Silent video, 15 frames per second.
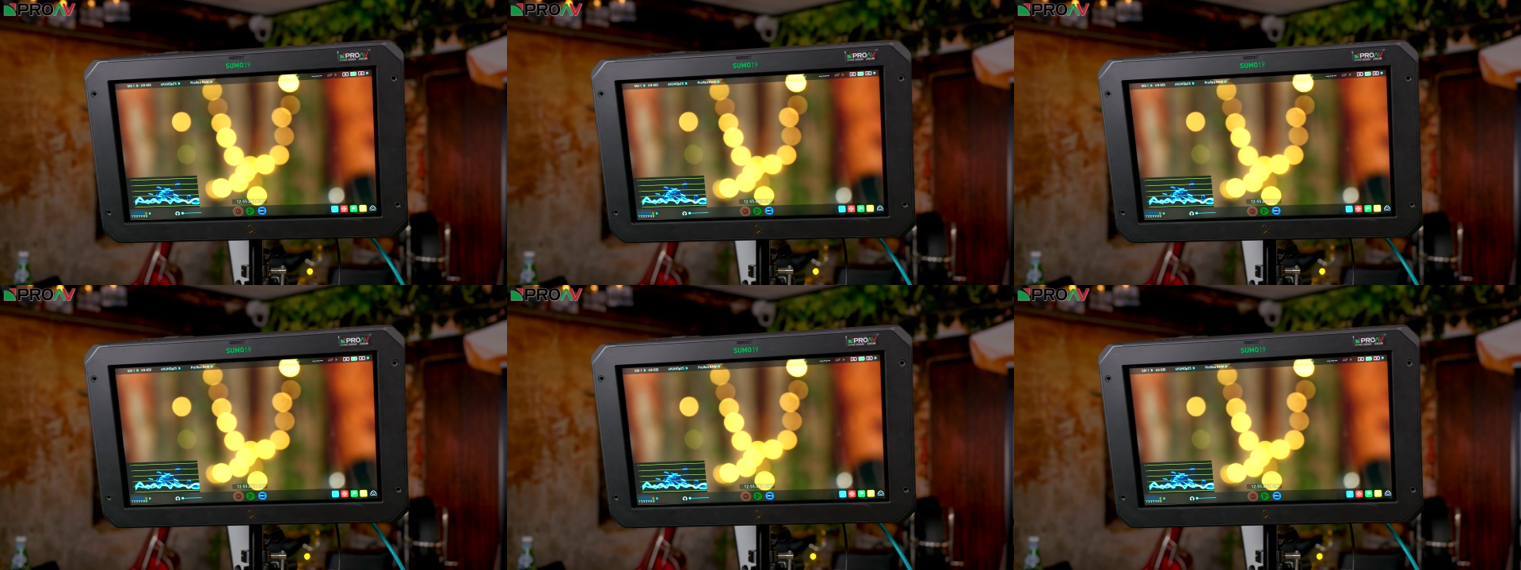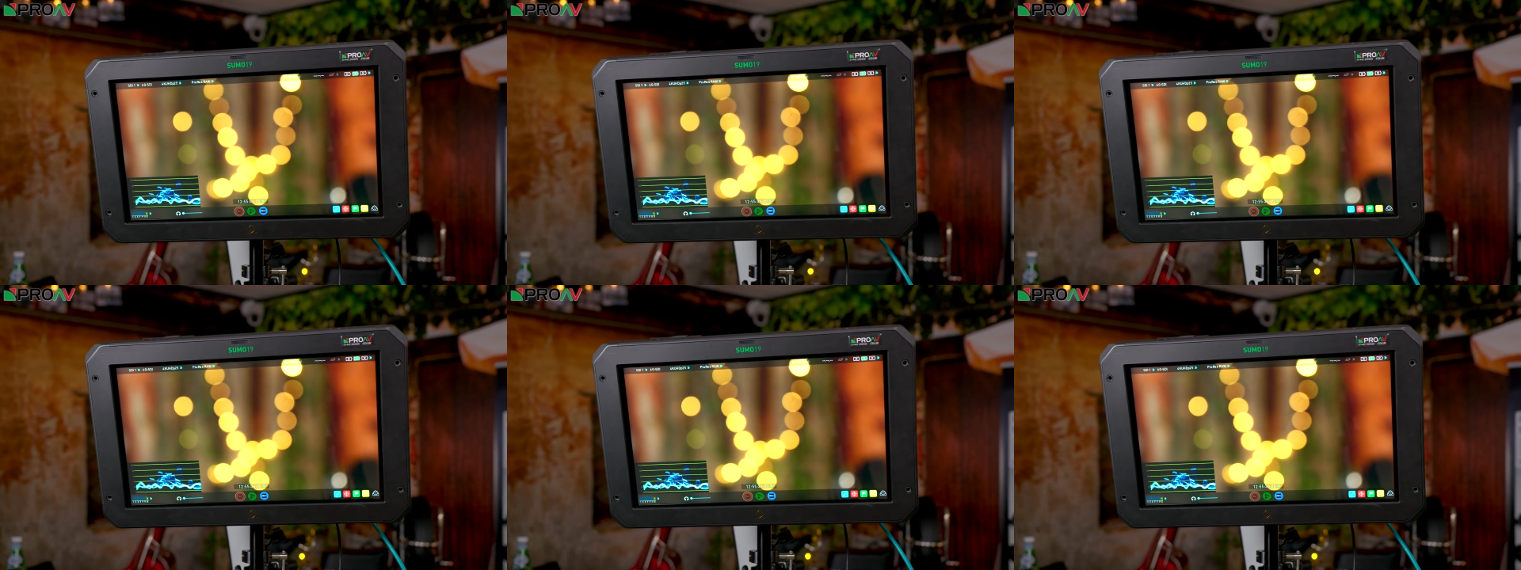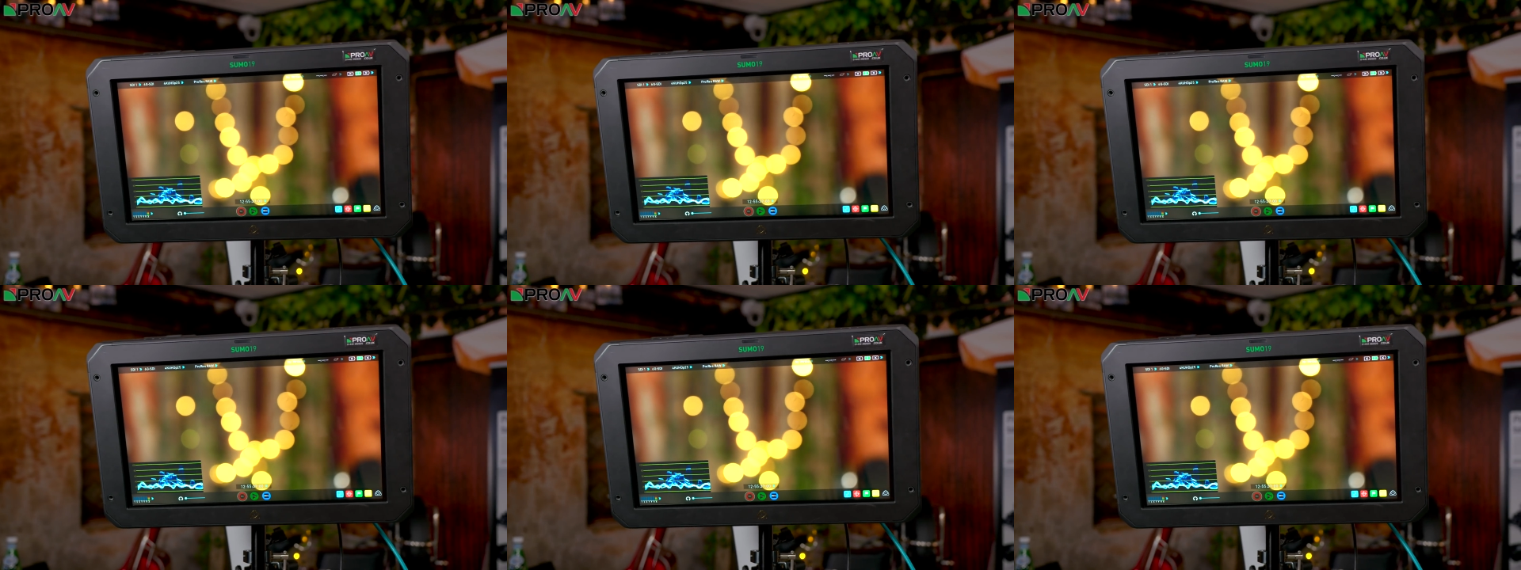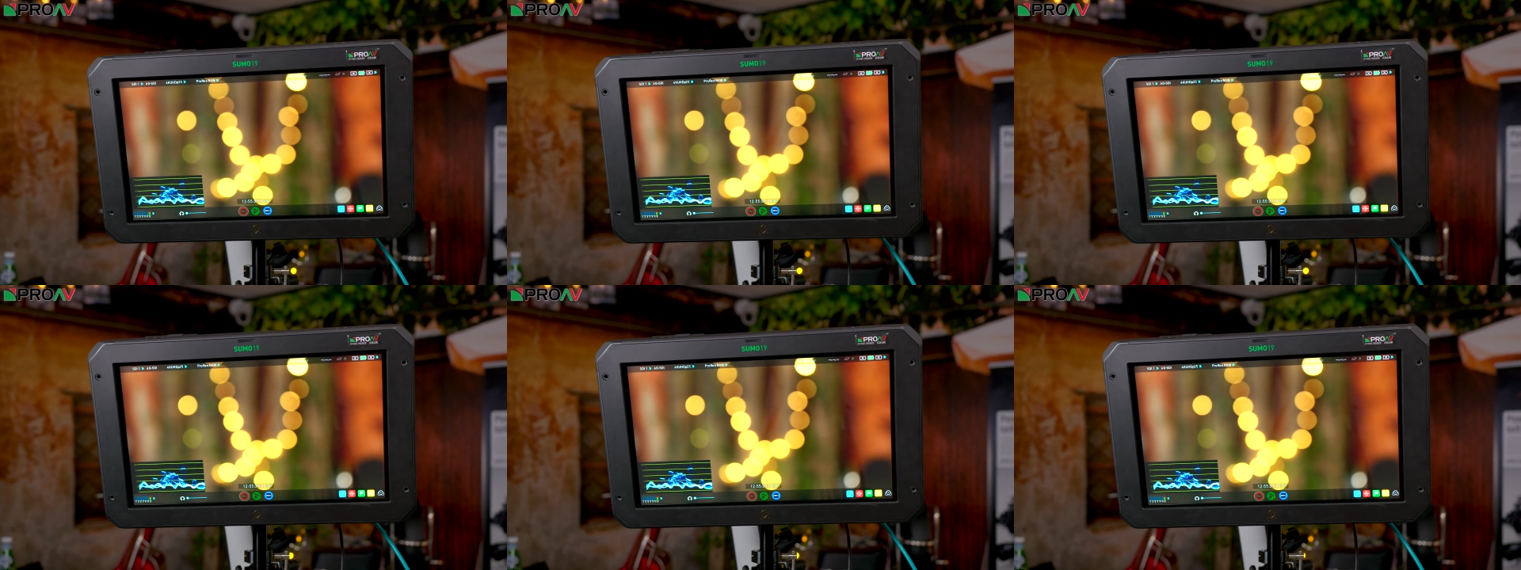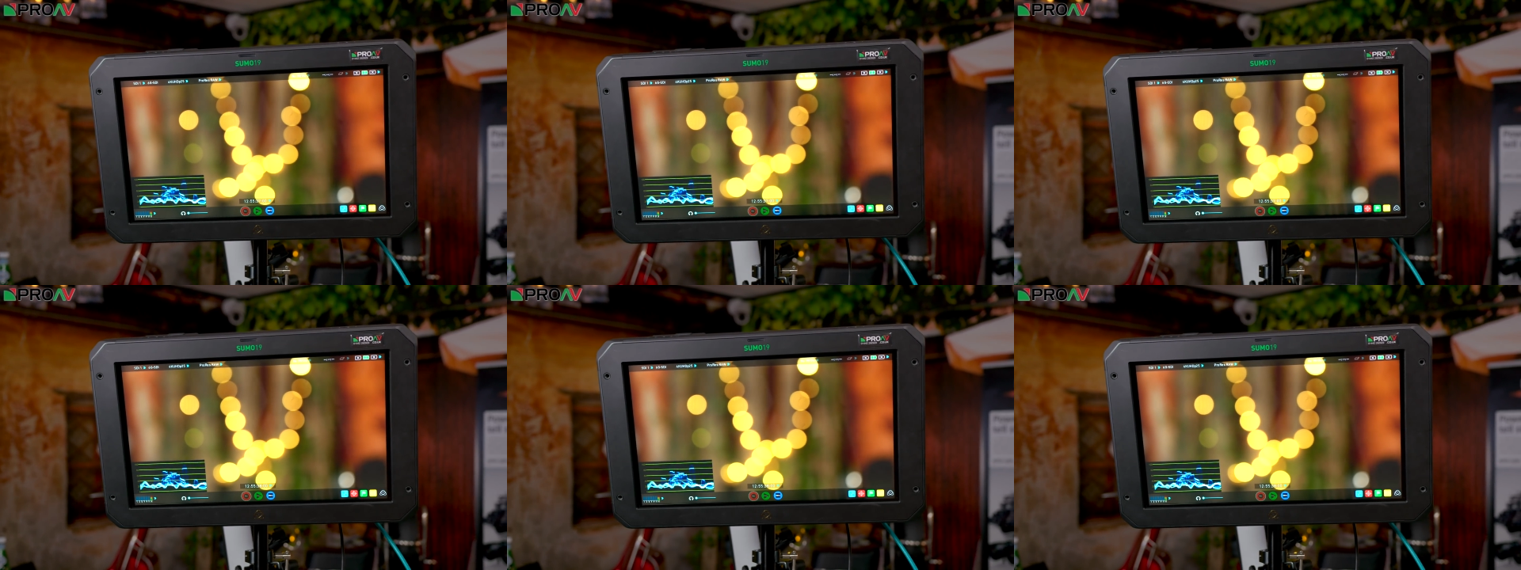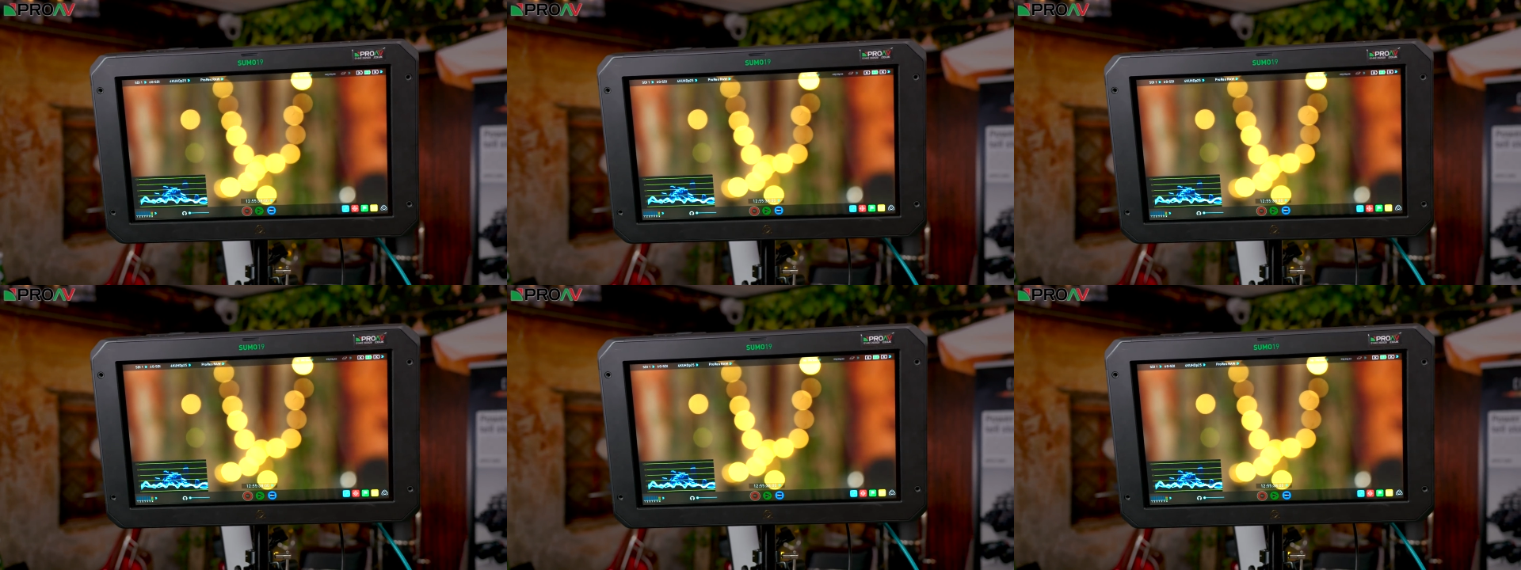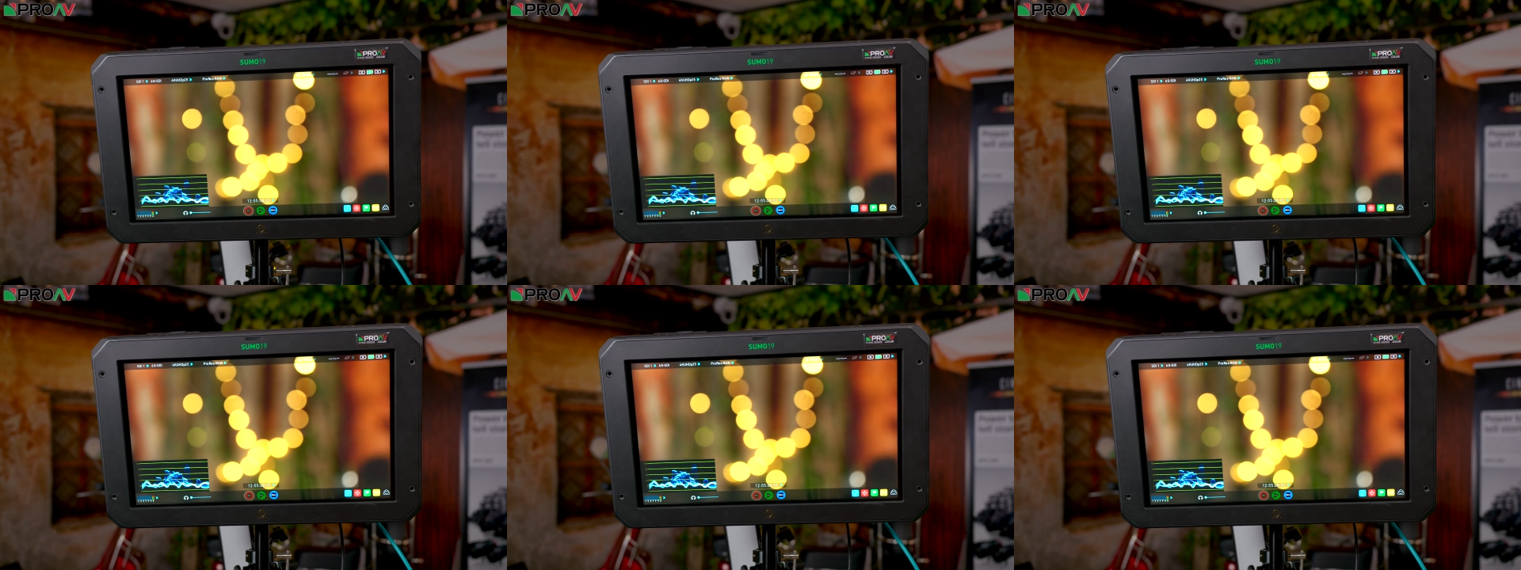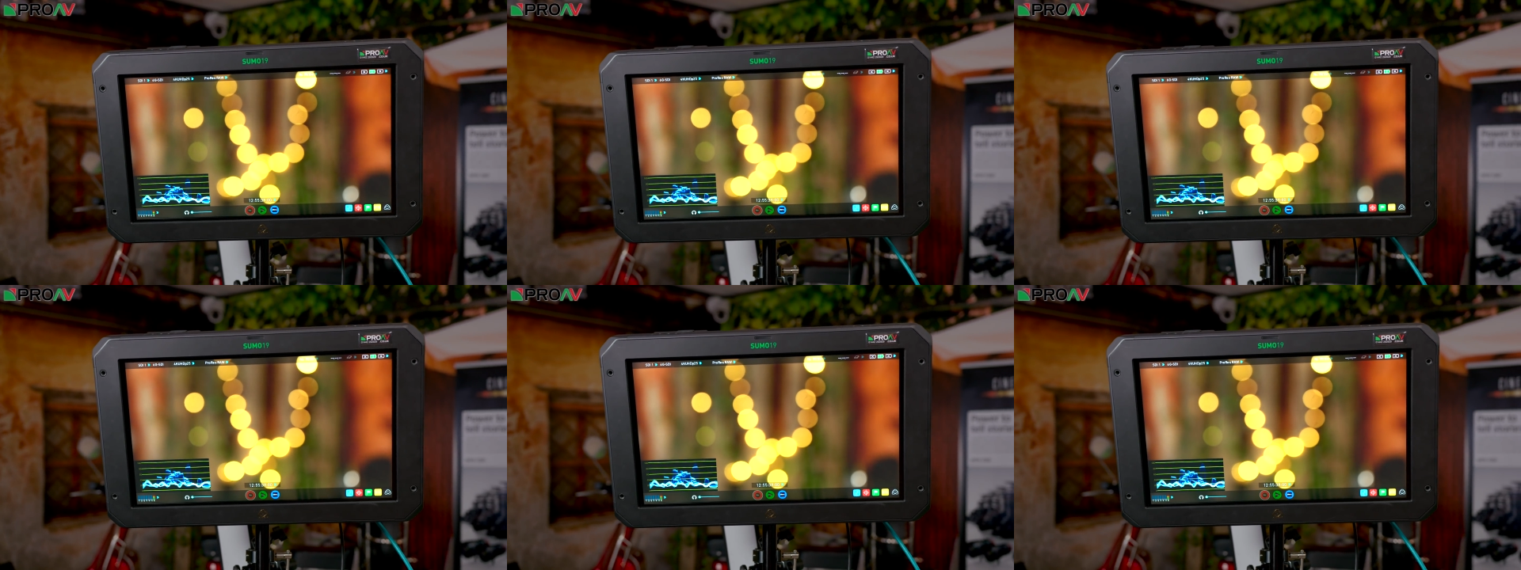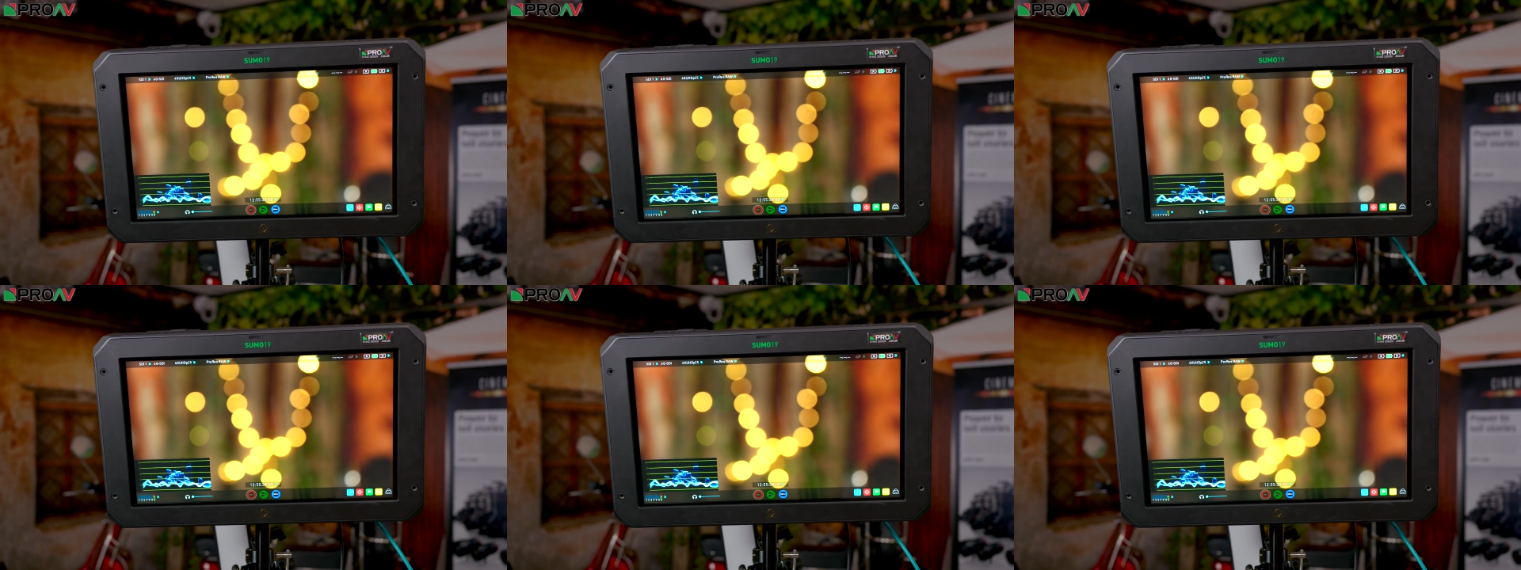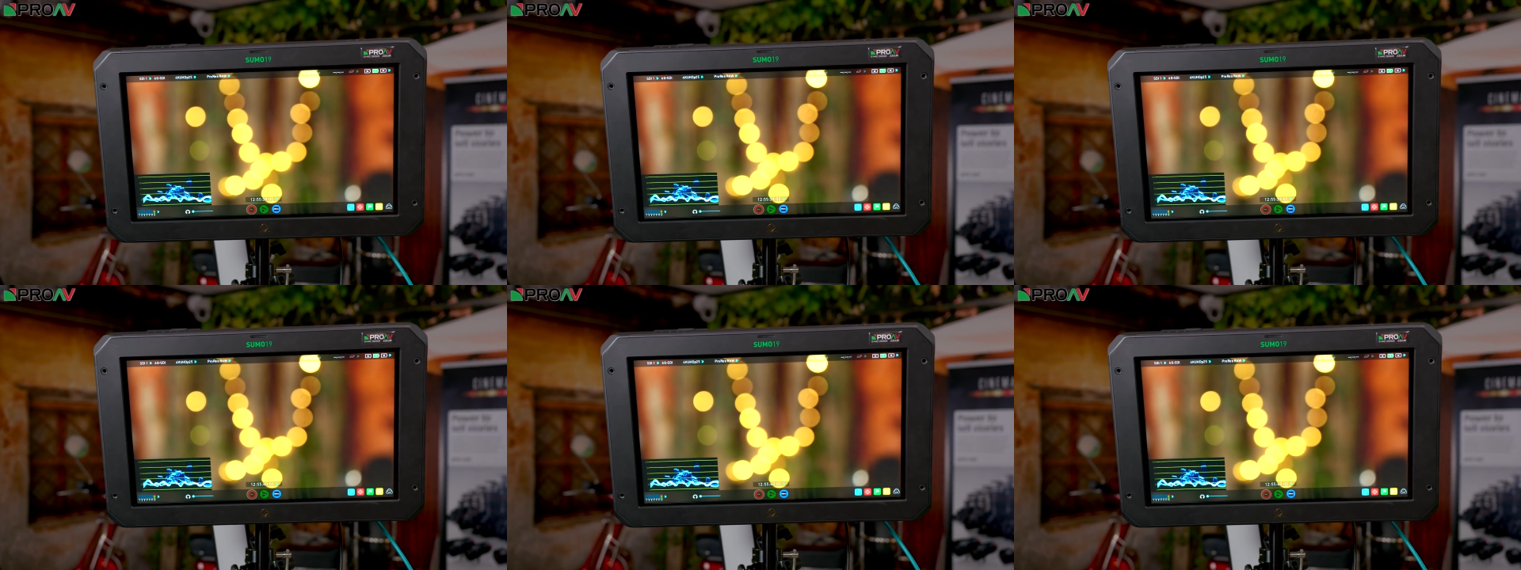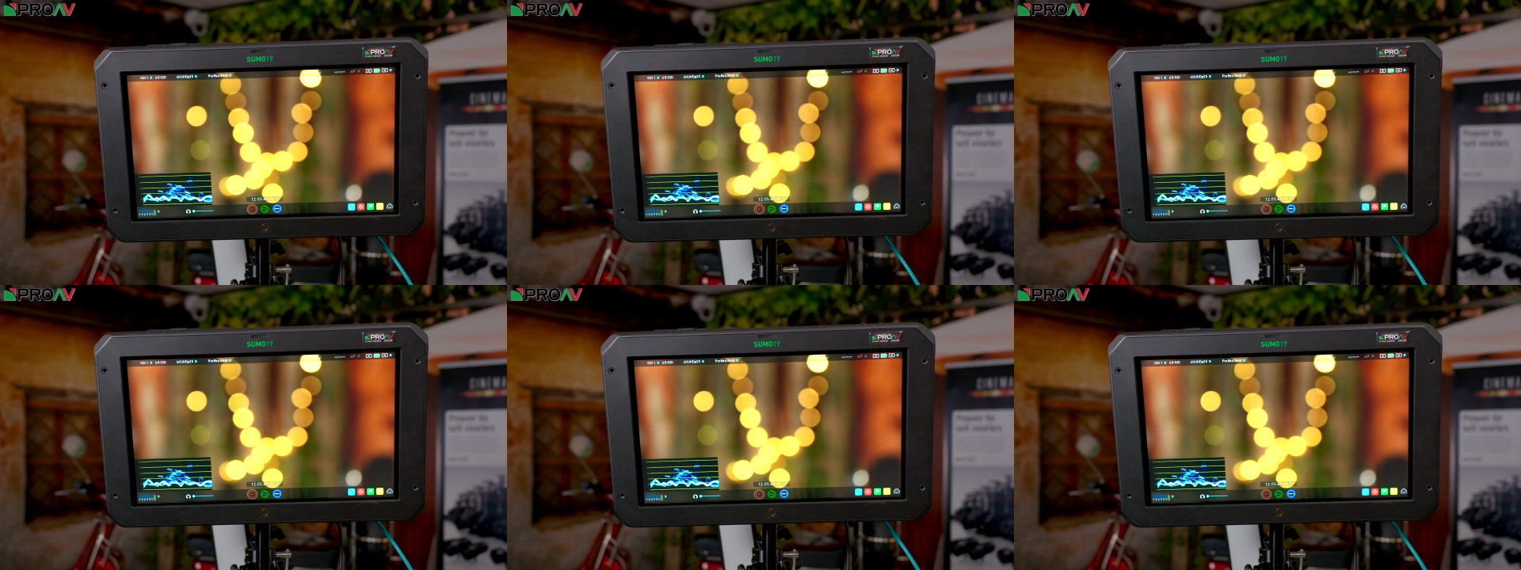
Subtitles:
[unreadable: no face in view]